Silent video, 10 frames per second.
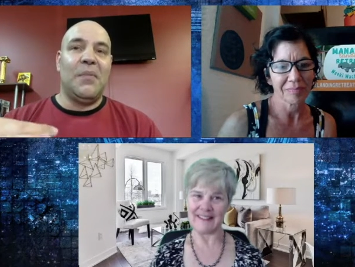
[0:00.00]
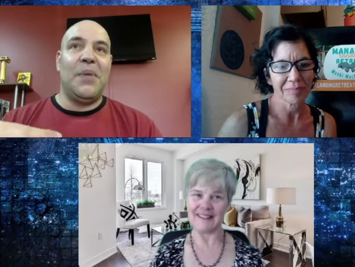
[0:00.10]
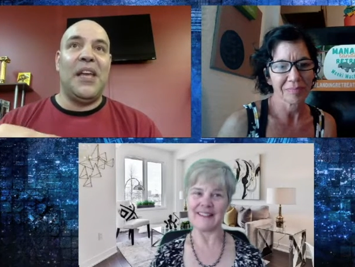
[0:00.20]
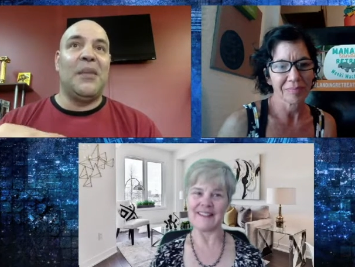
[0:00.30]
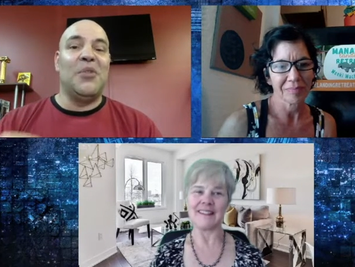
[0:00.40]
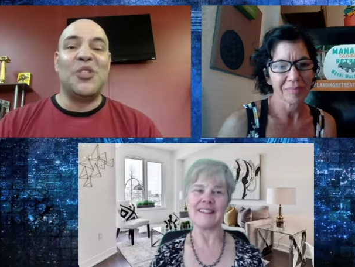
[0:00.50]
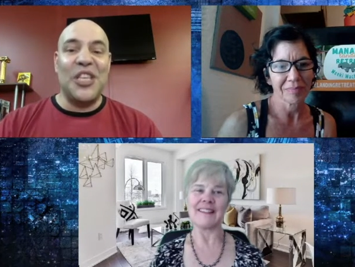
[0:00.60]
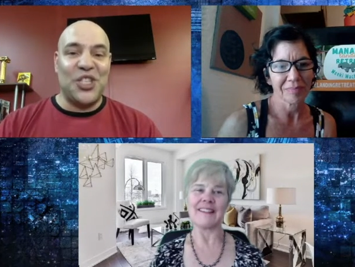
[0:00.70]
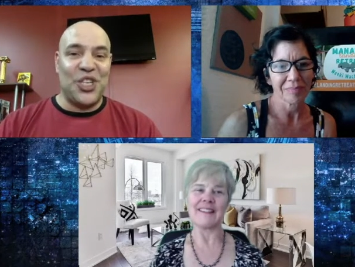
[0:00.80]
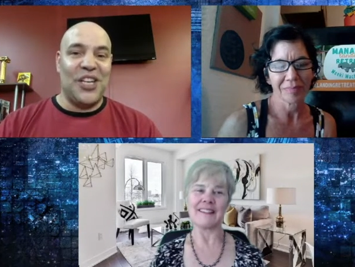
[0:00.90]
Speaker 1: being a
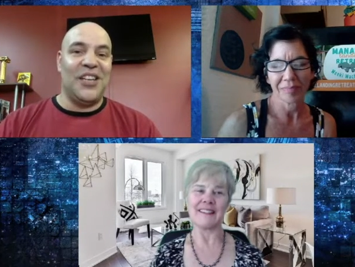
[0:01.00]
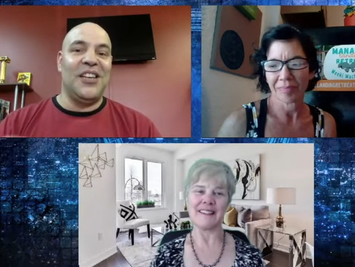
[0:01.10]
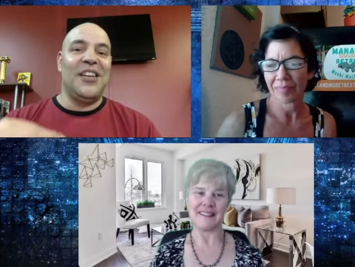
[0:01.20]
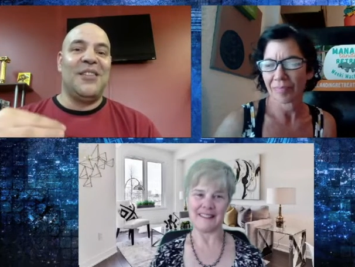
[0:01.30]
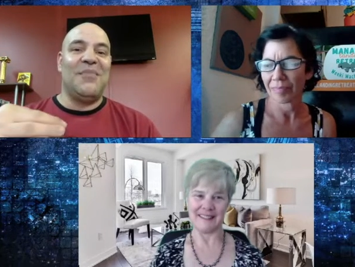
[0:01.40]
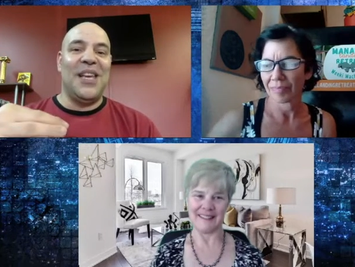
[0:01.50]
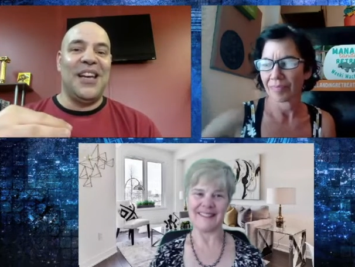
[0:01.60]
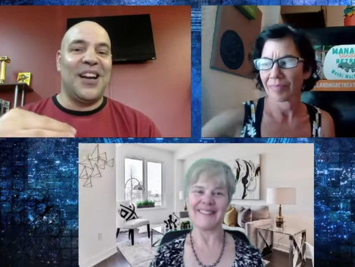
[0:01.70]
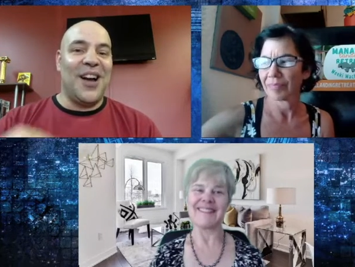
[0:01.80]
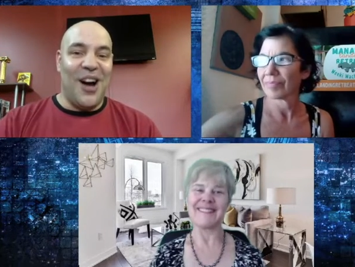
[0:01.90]
musician,
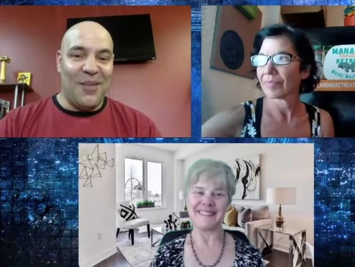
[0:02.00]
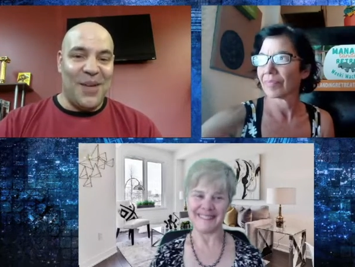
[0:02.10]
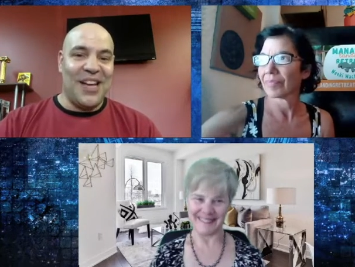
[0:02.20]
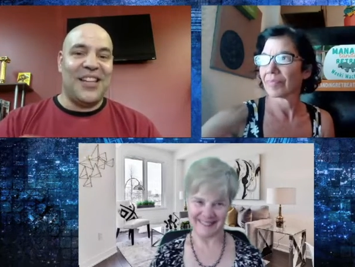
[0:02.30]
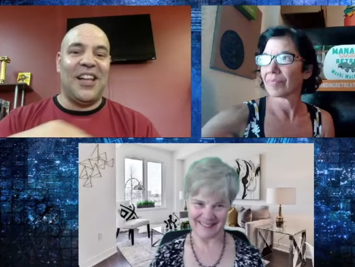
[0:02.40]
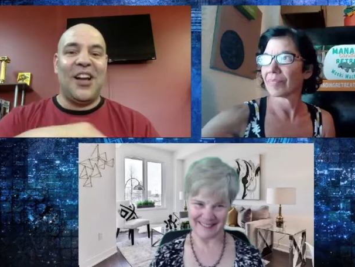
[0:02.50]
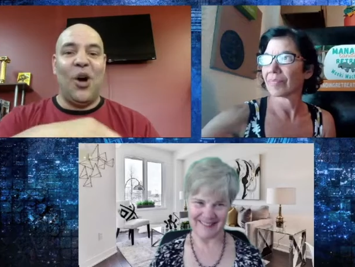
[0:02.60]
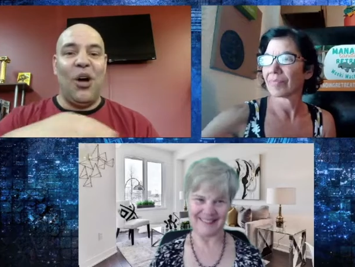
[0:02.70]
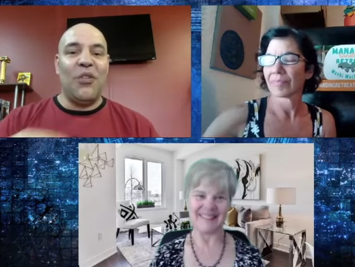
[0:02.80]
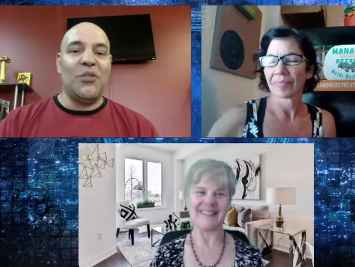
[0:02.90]
being a comic, like
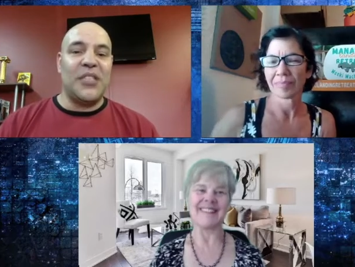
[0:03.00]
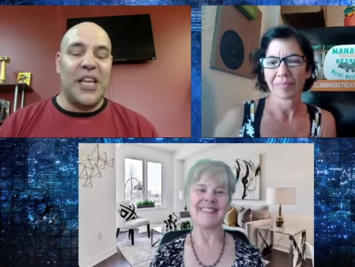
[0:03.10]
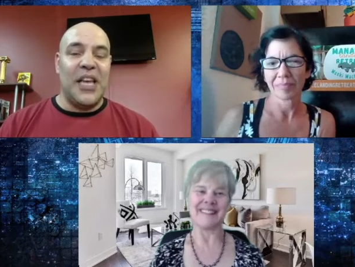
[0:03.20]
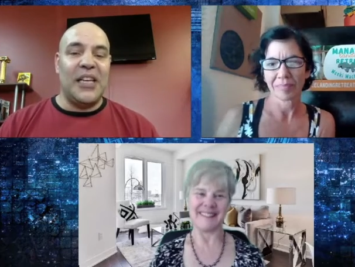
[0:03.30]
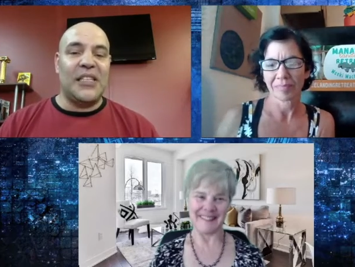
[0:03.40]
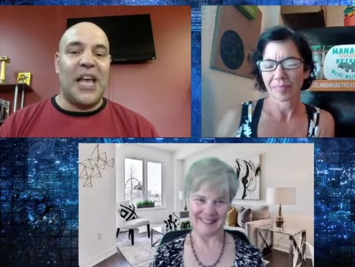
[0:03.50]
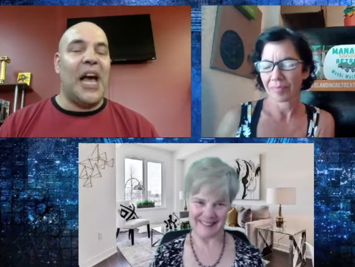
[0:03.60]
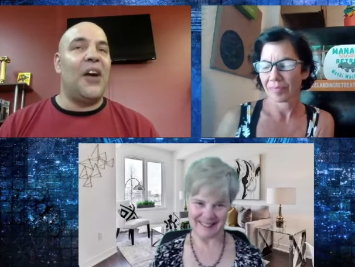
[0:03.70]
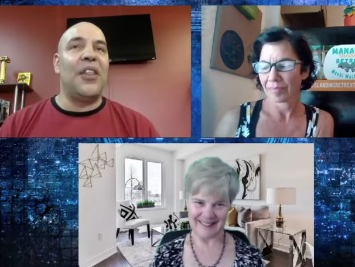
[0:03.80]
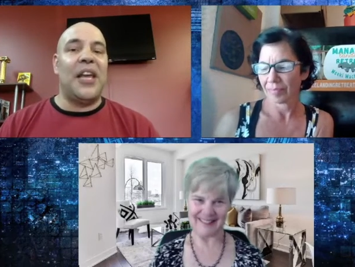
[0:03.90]
all those things,
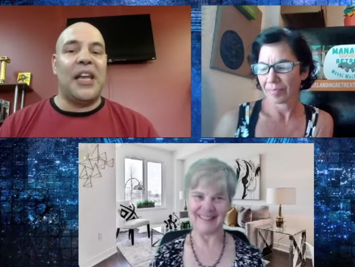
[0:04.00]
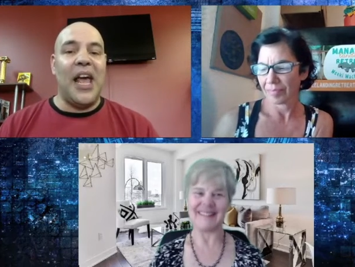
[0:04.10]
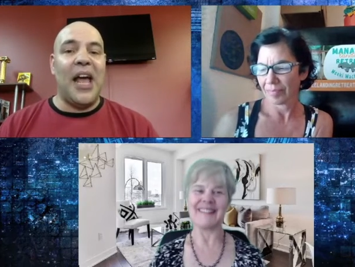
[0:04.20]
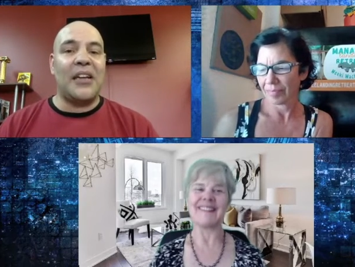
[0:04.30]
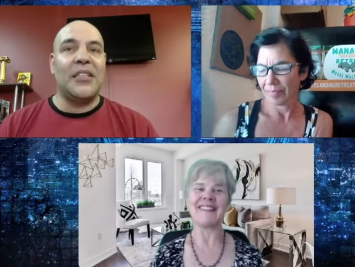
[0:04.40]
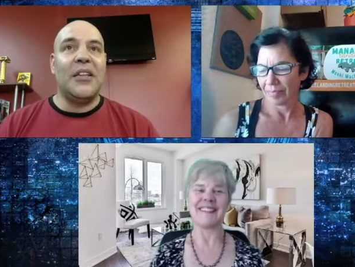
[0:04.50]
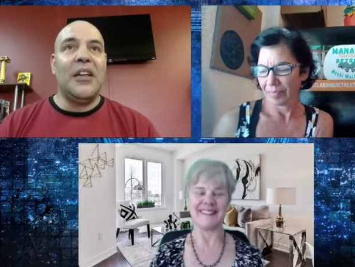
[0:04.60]
how do they connect?